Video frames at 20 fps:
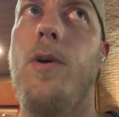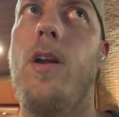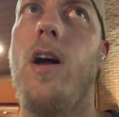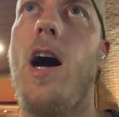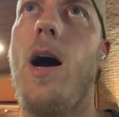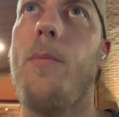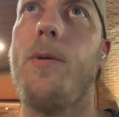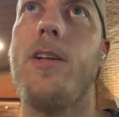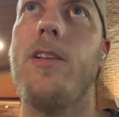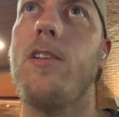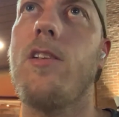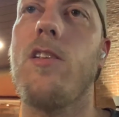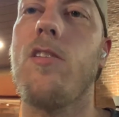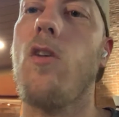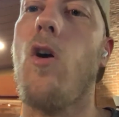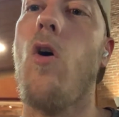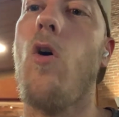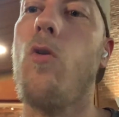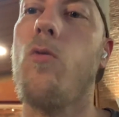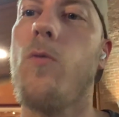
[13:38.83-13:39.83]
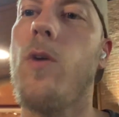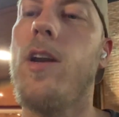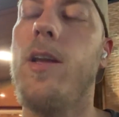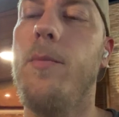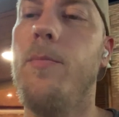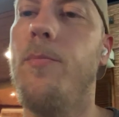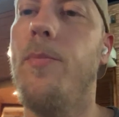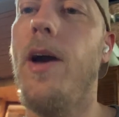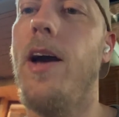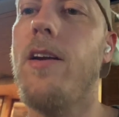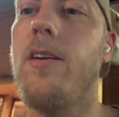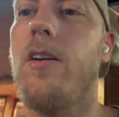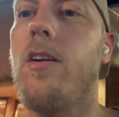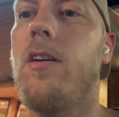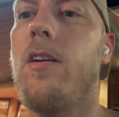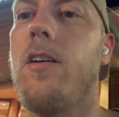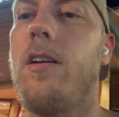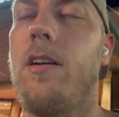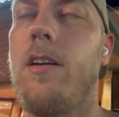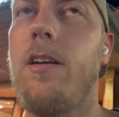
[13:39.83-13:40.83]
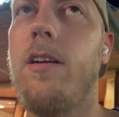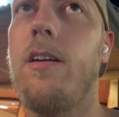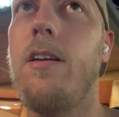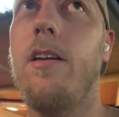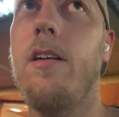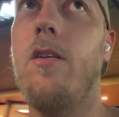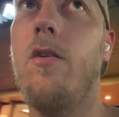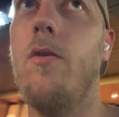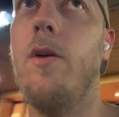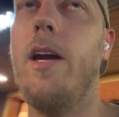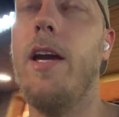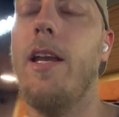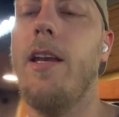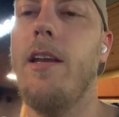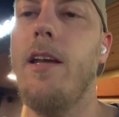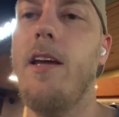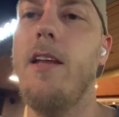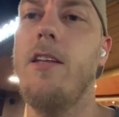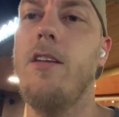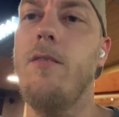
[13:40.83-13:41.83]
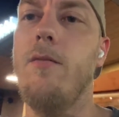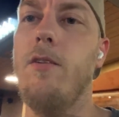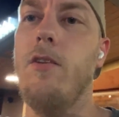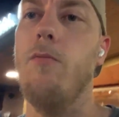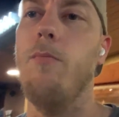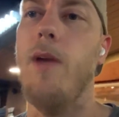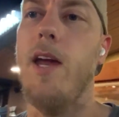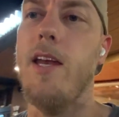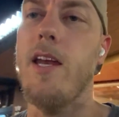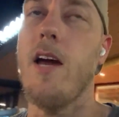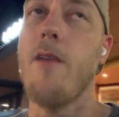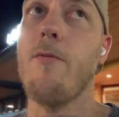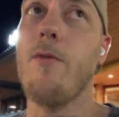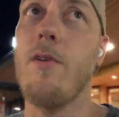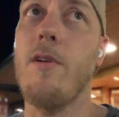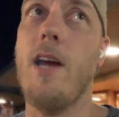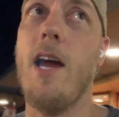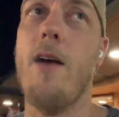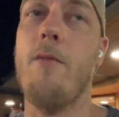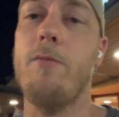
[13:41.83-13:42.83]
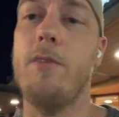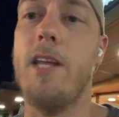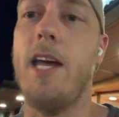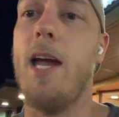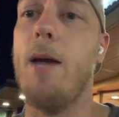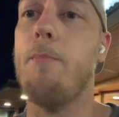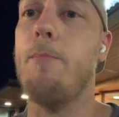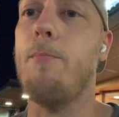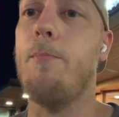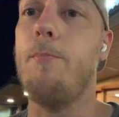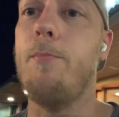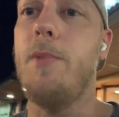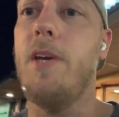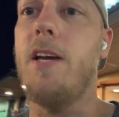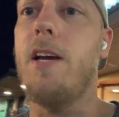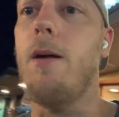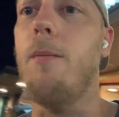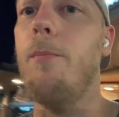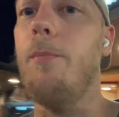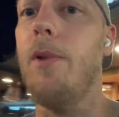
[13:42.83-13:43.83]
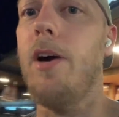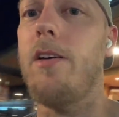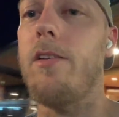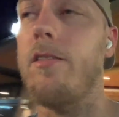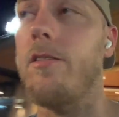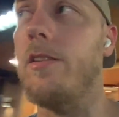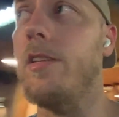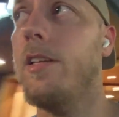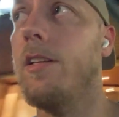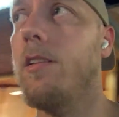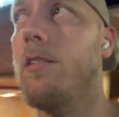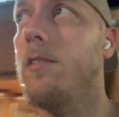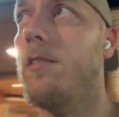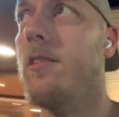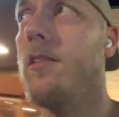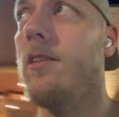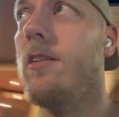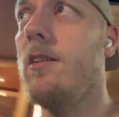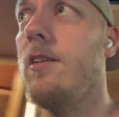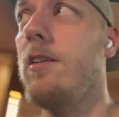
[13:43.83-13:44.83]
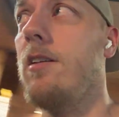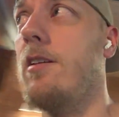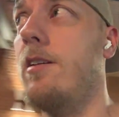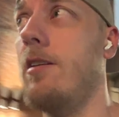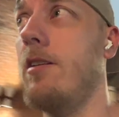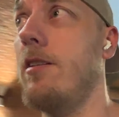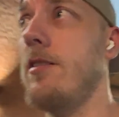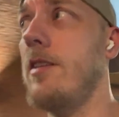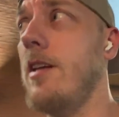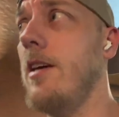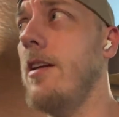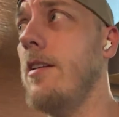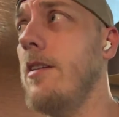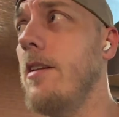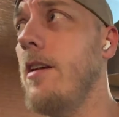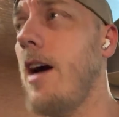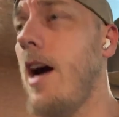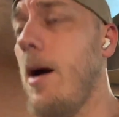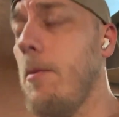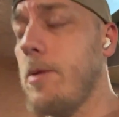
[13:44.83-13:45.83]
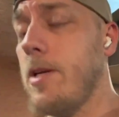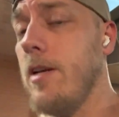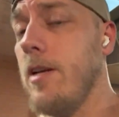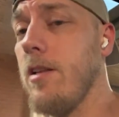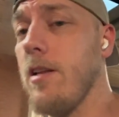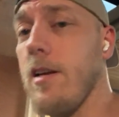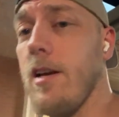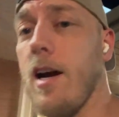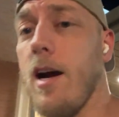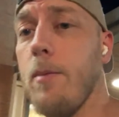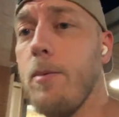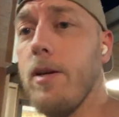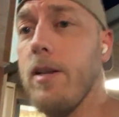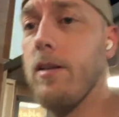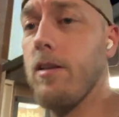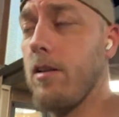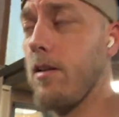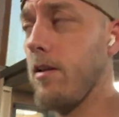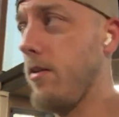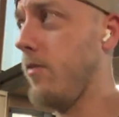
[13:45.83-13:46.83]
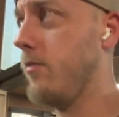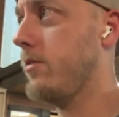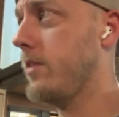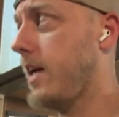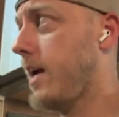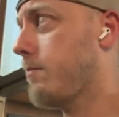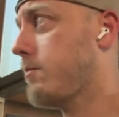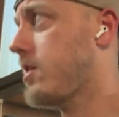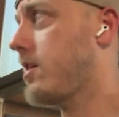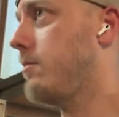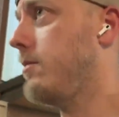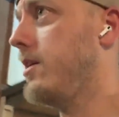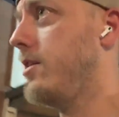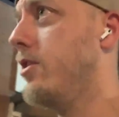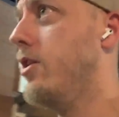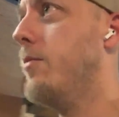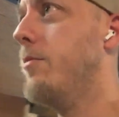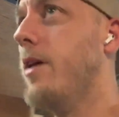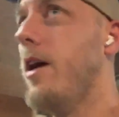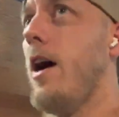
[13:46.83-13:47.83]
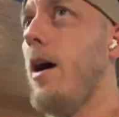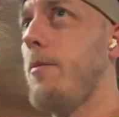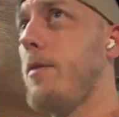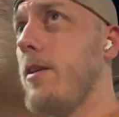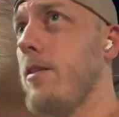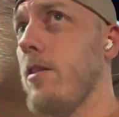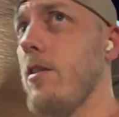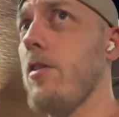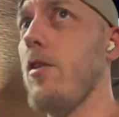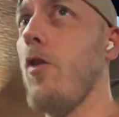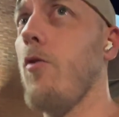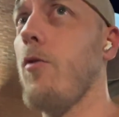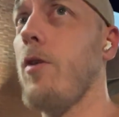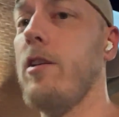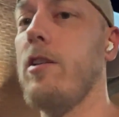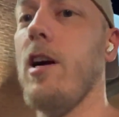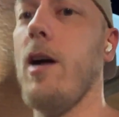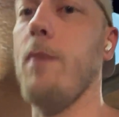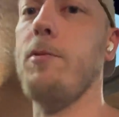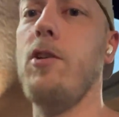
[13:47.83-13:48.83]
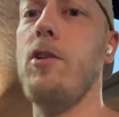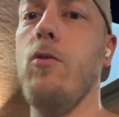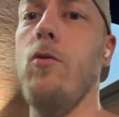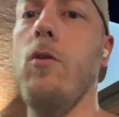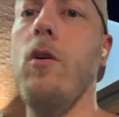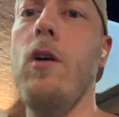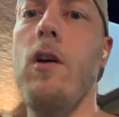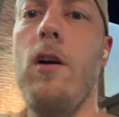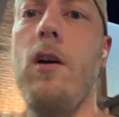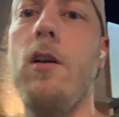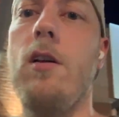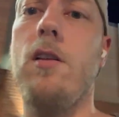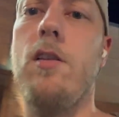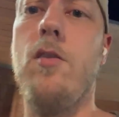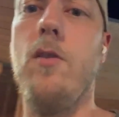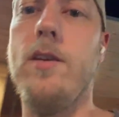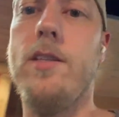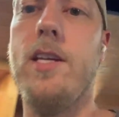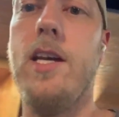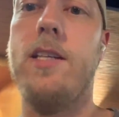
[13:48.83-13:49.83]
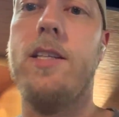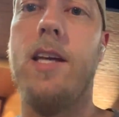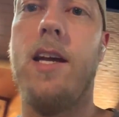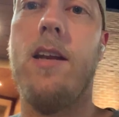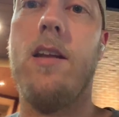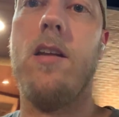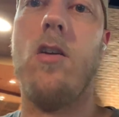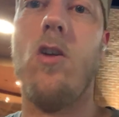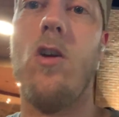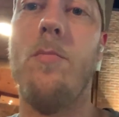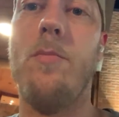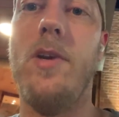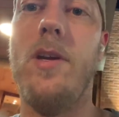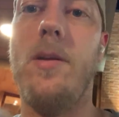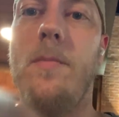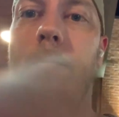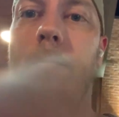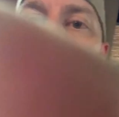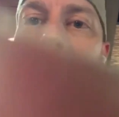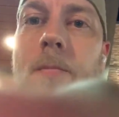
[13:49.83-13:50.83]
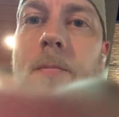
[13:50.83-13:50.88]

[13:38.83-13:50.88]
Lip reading: Hopkins is already better, you know, and you may never have Lamb become better than Hopkins. And Hopkins, you know, Lamb's going to be good, but Hopkins is already top two. So I take that in a heartbeat.